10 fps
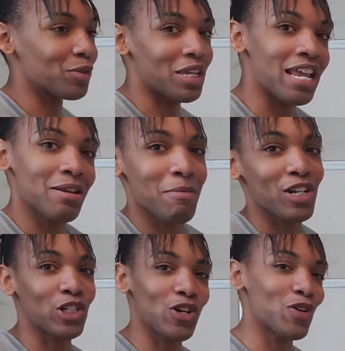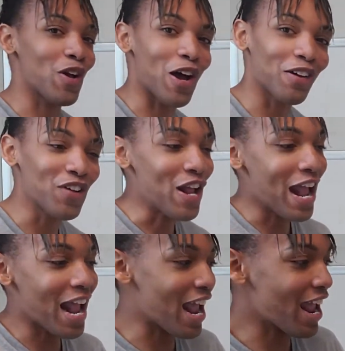taking my shirt off
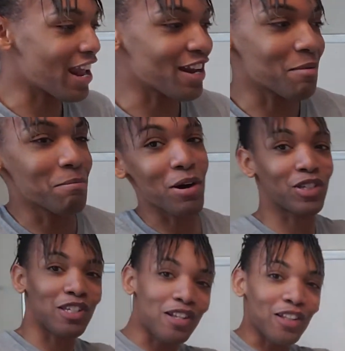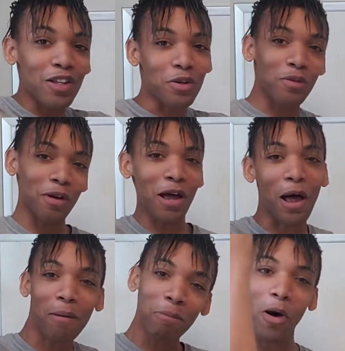and busting a
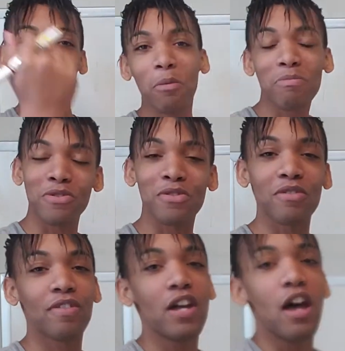little pole move